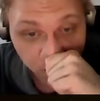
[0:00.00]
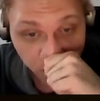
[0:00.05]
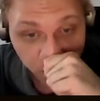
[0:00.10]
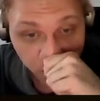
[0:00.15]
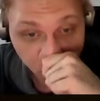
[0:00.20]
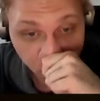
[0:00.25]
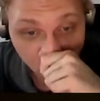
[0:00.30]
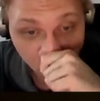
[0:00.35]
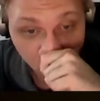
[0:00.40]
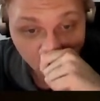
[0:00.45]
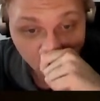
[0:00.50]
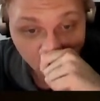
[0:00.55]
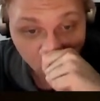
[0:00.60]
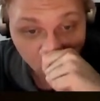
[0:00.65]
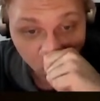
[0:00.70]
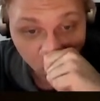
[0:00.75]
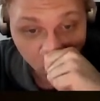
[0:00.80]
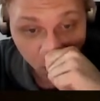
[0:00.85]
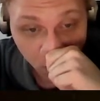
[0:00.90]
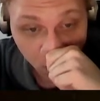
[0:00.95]
Over
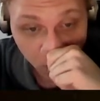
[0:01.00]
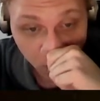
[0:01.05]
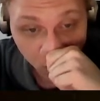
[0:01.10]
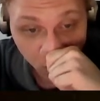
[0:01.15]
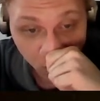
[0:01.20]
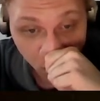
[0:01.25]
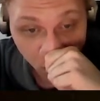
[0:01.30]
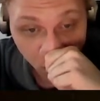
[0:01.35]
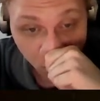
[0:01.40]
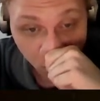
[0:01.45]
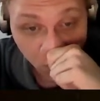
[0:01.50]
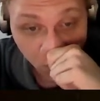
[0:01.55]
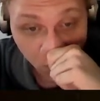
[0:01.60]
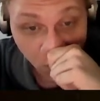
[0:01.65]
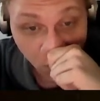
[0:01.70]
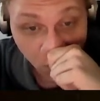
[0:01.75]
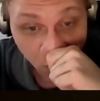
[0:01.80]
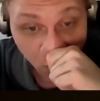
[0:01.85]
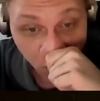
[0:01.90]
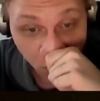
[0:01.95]
here under hardware
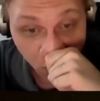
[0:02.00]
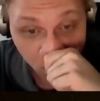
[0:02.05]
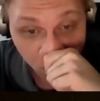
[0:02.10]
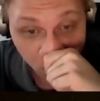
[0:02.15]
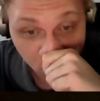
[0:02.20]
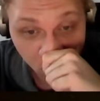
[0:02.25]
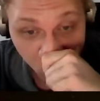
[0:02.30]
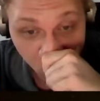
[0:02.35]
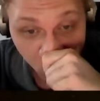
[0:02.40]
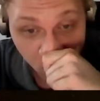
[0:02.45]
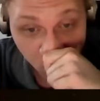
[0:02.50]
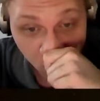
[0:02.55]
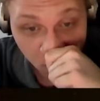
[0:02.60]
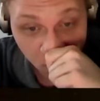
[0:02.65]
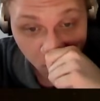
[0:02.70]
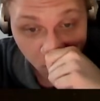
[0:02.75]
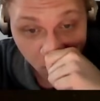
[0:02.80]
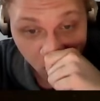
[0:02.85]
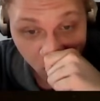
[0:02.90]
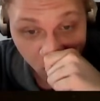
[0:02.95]
render settings,
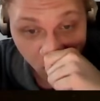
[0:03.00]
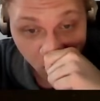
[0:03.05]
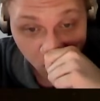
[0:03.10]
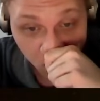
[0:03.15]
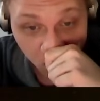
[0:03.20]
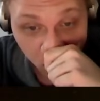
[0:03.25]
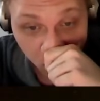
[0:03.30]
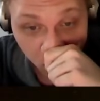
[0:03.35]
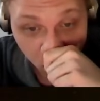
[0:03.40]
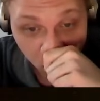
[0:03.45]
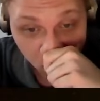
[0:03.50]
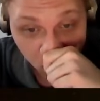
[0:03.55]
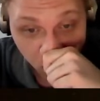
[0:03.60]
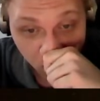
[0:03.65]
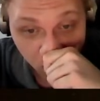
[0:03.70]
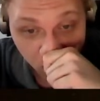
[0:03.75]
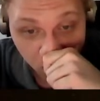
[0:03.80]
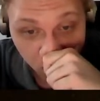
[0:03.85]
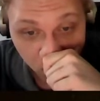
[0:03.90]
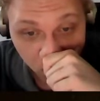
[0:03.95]
set large
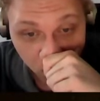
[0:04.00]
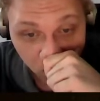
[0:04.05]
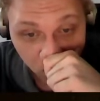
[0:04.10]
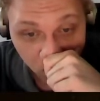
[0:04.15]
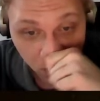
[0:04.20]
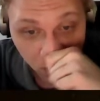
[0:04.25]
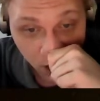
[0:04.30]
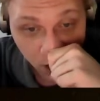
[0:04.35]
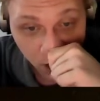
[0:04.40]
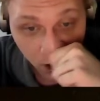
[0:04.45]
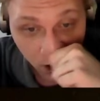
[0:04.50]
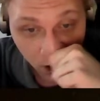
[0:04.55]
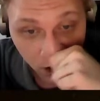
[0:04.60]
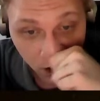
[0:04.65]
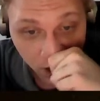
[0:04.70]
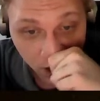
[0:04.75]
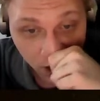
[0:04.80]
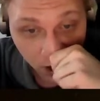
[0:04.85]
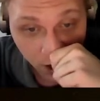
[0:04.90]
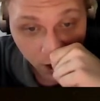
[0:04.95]
frame buffer, and
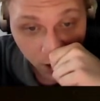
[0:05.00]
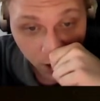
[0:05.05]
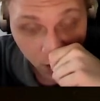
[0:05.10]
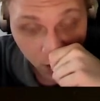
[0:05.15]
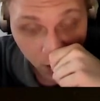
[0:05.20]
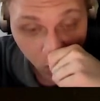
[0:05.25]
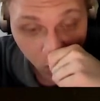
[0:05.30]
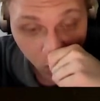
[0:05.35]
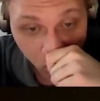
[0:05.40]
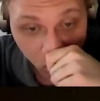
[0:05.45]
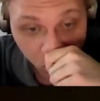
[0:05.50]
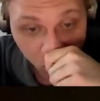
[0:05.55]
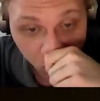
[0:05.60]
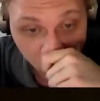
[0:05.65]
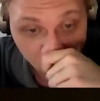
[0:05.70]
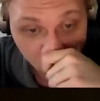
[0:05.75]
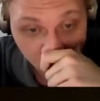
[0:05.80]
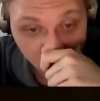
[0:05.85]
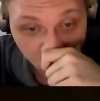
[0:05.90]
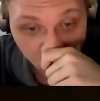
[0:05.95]
then you set
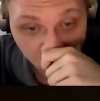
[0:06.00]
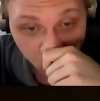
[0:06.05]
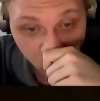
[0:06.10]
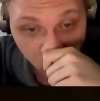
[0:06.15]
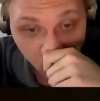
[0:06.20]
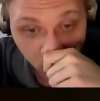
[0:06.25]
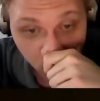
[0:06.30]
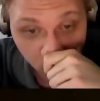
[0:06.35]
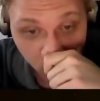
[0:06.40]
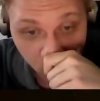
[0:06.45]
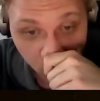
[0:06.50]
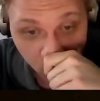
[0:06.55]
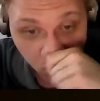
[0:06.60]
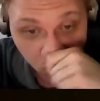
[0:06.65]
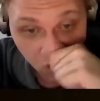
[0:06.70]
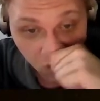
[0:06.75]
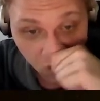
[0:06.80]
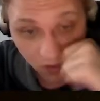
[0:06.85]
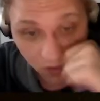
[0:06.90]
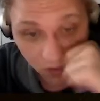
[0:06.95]
it to, I have it set to
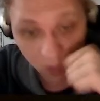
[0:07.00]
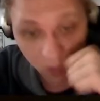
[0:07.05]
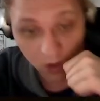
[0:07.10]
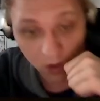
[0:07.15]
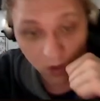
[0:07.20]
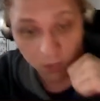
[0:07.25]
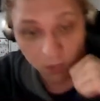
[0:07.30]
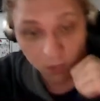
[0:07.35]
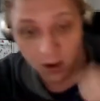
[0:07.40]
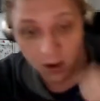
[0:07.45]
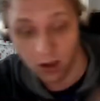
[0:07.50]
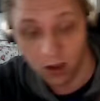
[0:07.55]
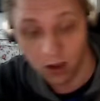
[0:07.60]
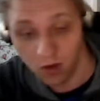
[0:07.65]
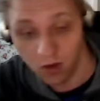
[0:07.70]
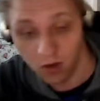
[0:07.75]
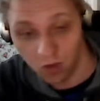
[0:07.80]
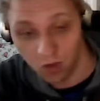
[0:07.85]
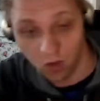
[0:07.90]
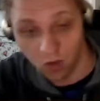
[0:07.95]
720p,
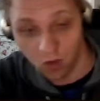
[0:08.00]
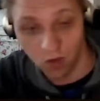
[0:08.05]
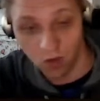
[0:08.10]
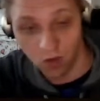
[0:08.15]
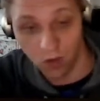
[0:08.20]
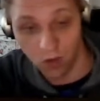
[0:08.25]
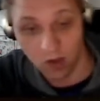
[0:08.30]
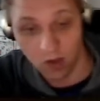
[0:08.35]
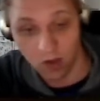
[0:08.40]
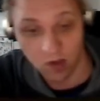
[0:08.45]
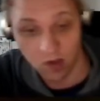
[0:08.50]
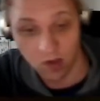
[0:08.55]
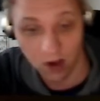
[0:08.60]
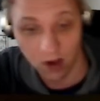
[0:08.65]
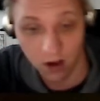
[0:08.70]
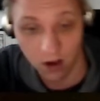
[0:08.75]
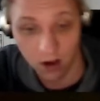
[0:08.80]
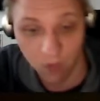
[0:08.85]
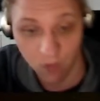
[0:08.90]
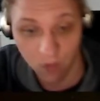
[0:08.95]
so twice the
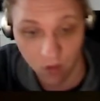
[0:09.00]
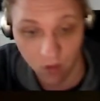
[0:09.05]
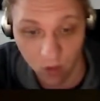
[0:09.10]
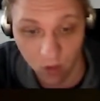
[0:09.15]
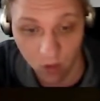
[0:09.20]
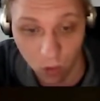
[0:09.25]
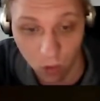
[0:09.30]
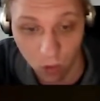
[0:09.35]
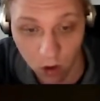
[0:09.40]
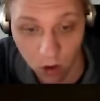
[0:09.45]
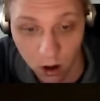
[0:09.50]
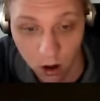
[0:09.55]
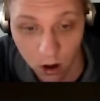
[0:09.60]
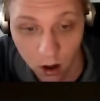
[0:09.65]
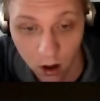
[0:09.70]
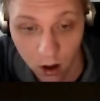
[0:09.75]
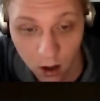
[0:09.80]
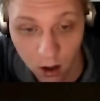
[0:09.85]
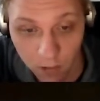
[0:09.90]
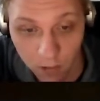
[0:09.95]
native resolution.
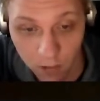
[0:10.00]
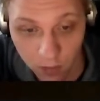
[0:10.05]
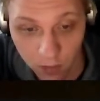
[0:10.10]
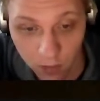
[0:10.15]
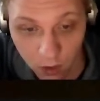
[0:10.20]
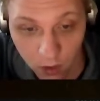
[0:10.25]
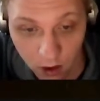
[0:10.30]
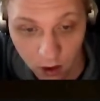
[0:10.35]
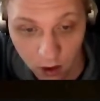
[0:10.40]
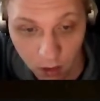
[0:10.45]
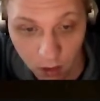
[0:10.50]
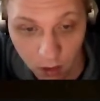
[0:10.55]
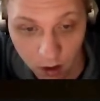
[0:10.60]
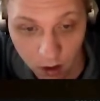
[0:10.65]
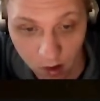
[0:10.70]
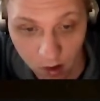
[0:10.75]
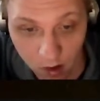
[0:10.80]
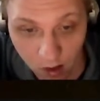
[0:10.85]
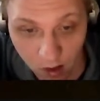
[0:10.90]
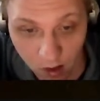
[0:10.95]
Keep it
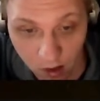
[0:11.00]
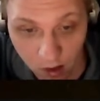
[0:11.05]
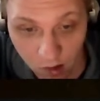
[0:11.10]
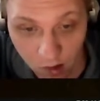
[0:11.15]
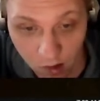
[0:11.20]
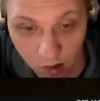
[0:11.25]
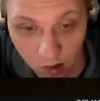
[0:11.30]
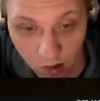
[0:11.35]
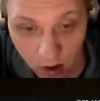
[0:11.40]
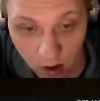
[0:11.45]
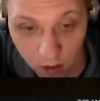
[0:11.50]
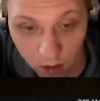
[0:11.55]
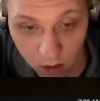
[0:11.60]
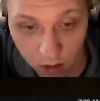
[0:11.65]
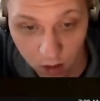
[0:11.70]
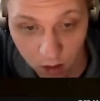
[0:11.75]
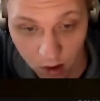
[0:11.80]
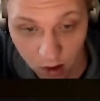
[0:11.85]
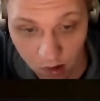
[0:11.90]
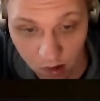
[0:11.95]
as is.
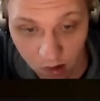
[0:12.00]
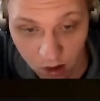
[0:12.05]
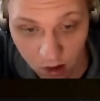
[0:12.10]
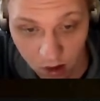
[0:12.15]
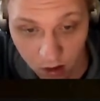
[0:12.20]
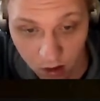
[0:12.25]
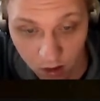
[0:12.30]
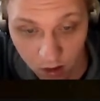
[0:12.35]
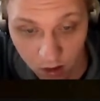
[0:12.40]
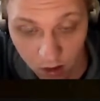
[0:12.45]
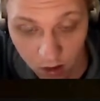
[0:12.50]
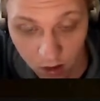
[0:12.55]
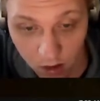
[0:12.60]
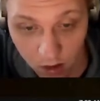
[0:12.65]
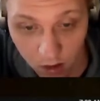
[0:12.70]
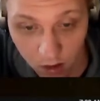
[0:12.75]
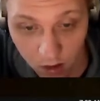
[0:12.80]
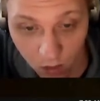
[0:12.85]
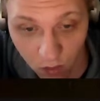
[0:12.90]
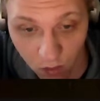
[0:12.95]
I set
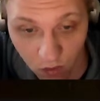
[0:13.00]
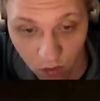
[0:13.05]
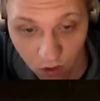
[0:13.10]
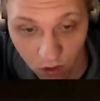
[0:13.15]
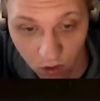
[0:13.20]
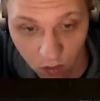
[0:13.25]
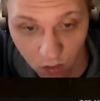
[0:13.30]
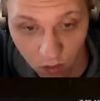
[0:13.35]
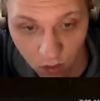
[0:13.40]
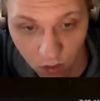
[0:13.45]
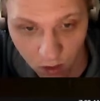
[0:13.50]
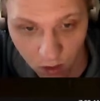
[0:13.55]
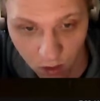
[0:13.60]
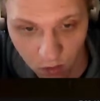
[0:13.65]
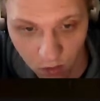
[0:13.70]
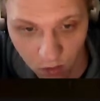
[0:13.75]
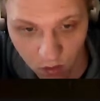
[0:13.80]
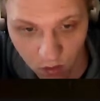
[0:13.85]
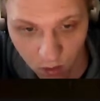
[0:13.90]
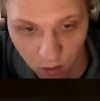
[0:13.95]
originally to
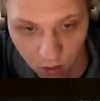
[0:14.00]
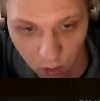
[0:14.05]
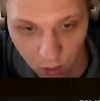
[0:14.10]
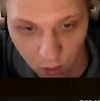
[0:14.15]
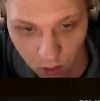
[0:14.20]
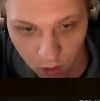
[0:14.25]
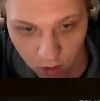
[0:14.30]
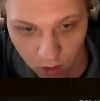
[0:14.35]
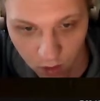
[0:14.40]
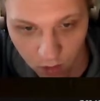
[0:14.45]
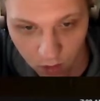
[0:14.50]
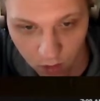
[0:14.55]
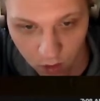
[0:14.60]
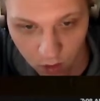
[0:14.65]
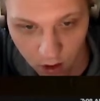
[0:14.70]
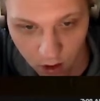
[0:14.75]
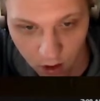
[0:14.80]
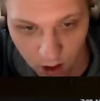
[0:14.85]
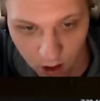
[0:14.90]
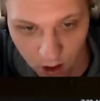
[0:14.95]
×2, but you would have to
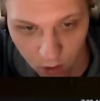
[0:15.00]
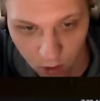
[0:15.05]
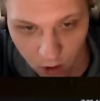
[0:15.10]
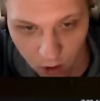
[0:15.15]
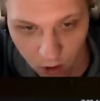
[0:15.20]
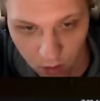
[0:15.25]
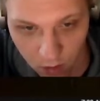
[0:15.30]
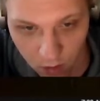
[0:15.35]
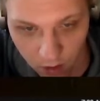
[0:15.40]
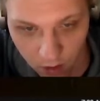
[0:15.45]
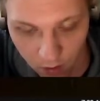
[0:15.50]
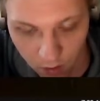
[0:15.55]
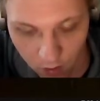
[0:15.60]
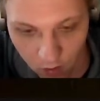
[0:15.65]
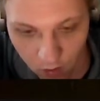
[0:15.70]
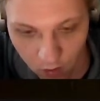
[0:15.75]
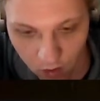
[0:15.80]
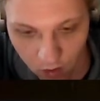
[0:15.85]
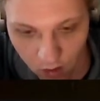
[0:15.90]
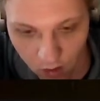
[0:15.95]
allow it with
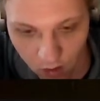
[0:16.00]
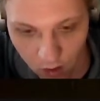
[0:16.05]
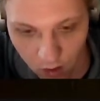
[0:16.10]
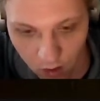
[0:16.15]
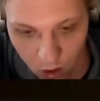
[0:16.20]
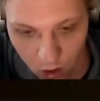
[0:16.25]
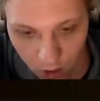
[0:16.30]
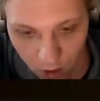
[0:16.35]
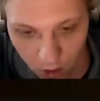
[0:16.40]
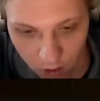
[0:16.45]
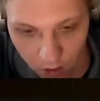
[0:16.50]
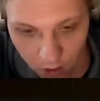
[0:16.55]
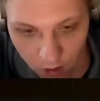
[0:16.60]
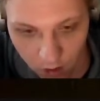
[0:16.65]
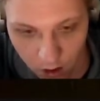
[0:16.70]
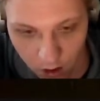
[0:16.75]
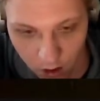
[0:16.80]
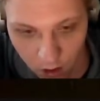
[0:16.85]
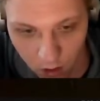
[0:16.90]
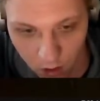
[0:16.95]
textures and such. I'm not
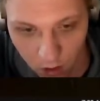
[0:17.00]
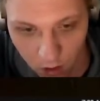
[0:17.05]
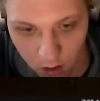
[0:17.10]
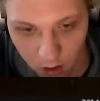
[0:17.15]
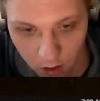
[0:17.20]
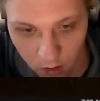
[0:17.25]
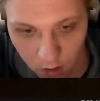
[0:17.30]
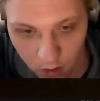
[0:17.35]
gonna do that.